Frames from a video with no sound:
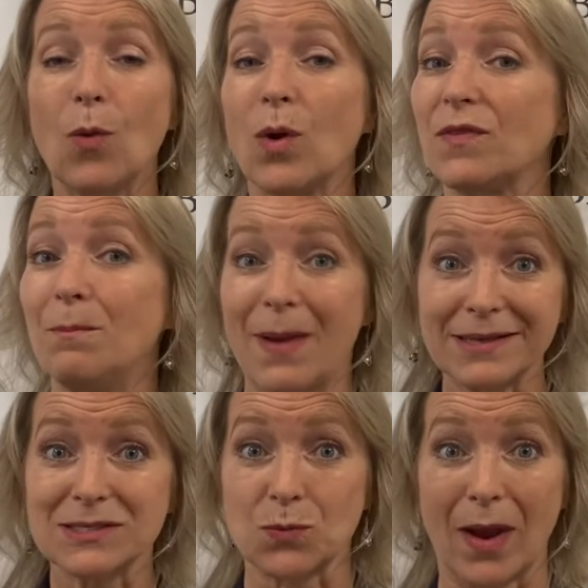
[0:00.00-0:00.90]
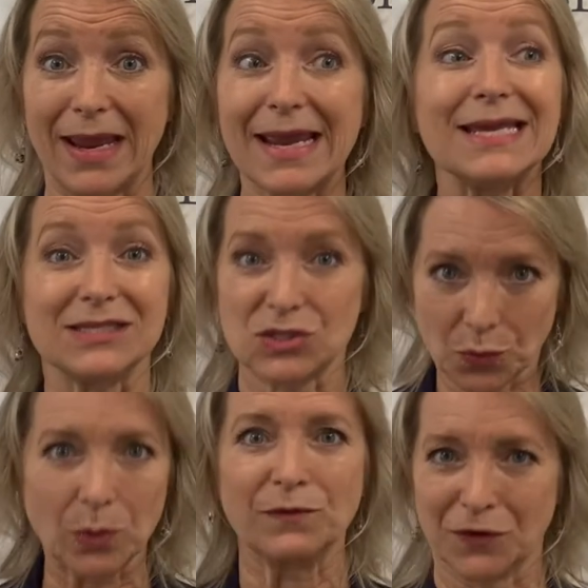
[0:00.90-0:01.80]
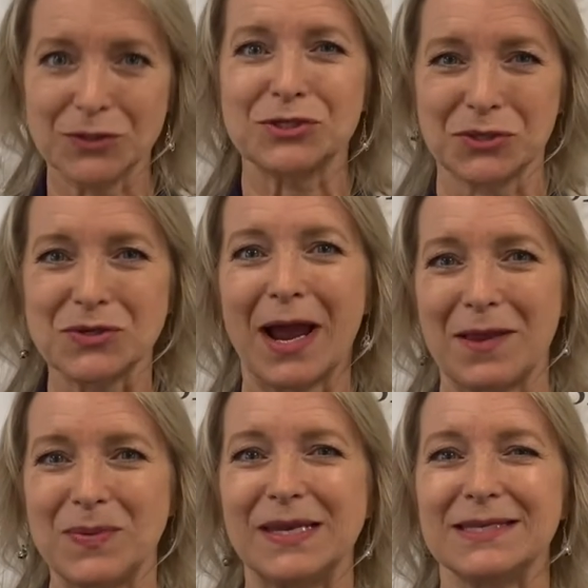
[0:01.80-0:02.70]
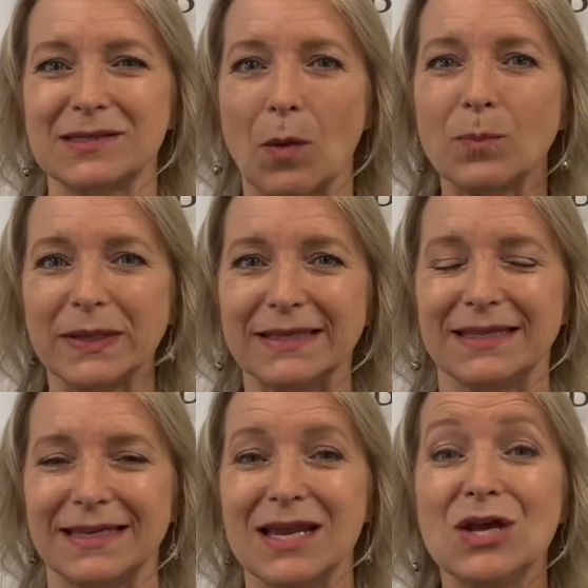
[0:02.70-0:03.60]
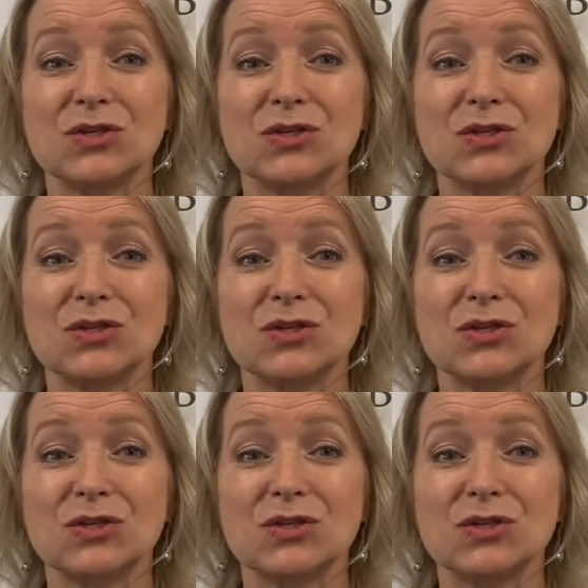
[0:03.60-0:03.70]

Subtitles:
Well, the best way is to reverse your diabetes completely